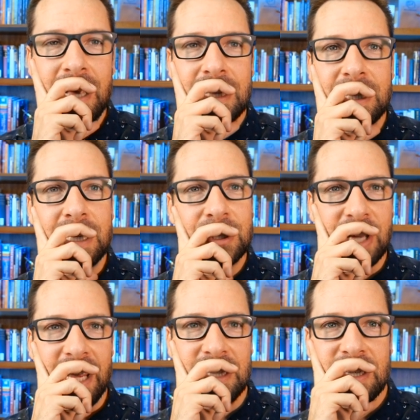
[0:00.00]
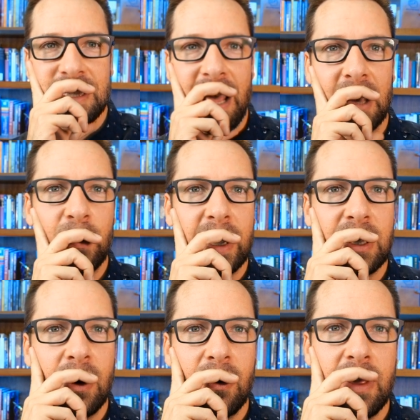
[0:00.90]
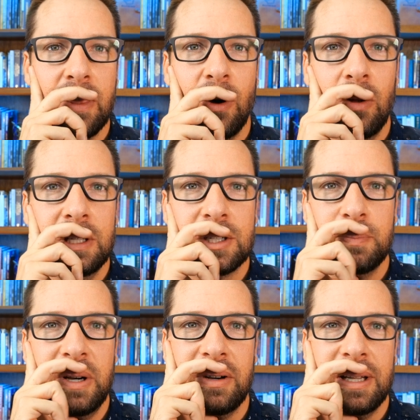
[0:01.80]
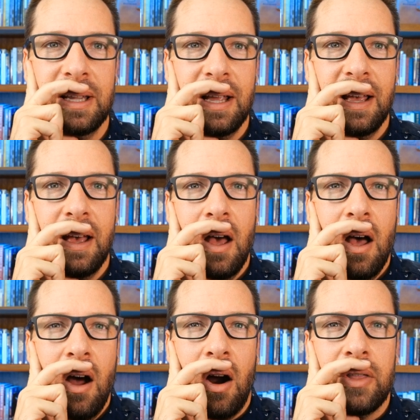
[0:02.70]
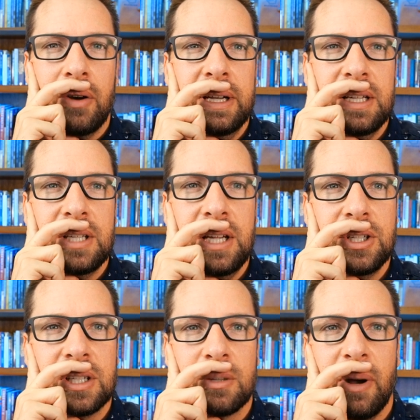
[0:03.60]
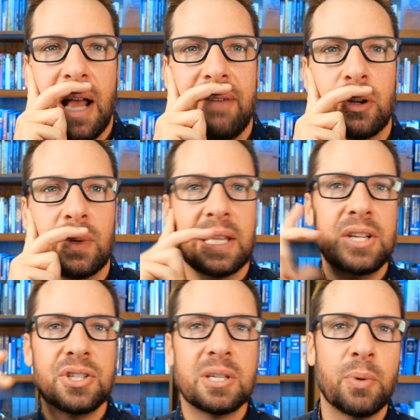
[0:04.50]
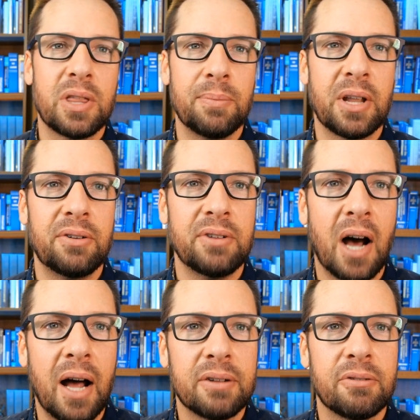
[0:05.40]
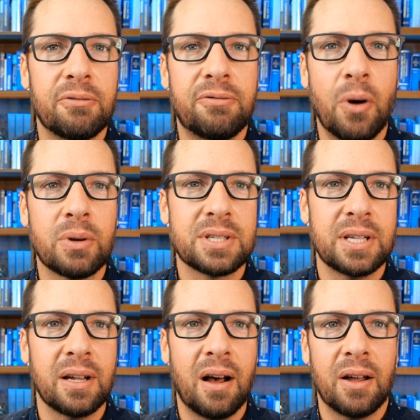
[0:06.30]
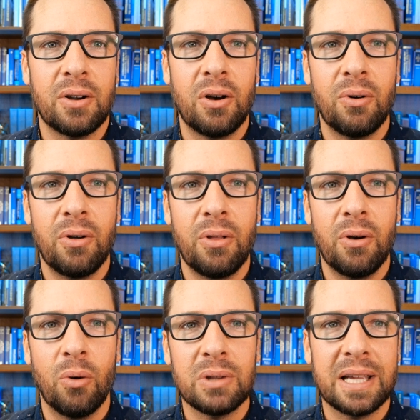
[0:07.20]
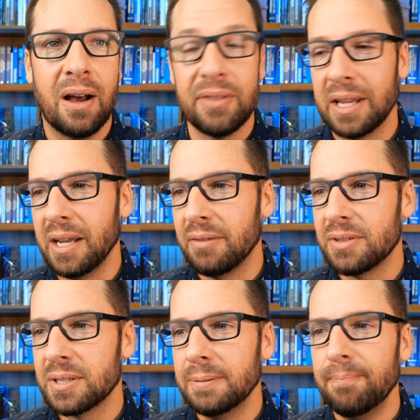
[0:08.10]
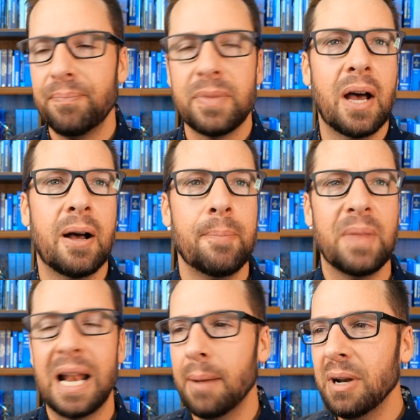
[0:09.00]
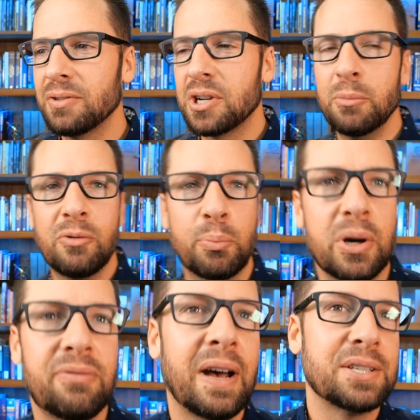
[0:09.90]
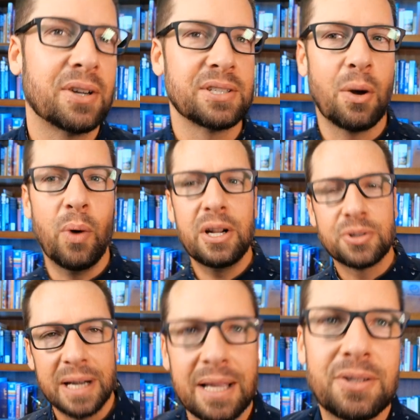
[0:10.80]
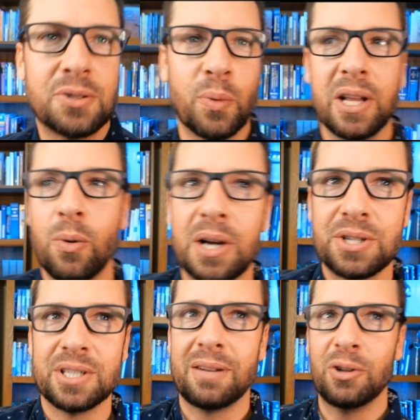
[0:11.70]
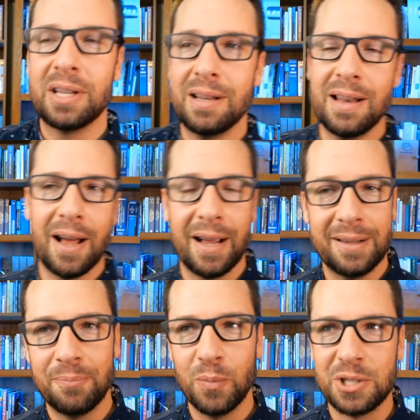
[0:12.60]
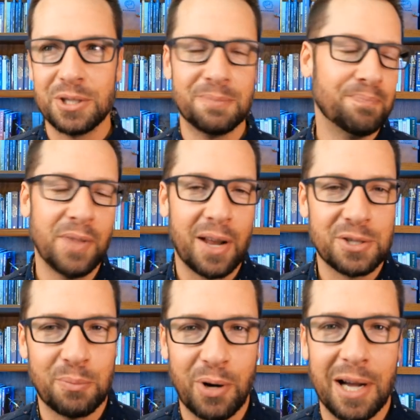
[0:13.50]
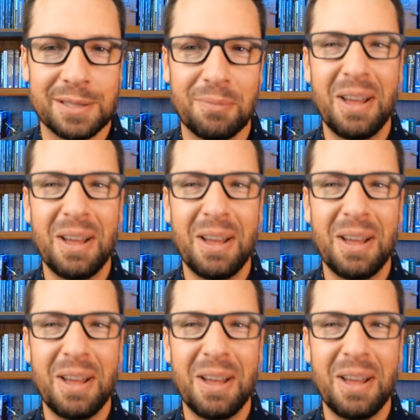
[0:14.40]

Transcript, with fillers: Tia Jane says, how do I know the Holy Spirit? Are there any teachings about having a relationship with him that are not focusing on only on the gifts? And I'm going to have to start moving pretty fast here because I want to try to get to 20 questions, and I'm only to 9, which is not a surprise.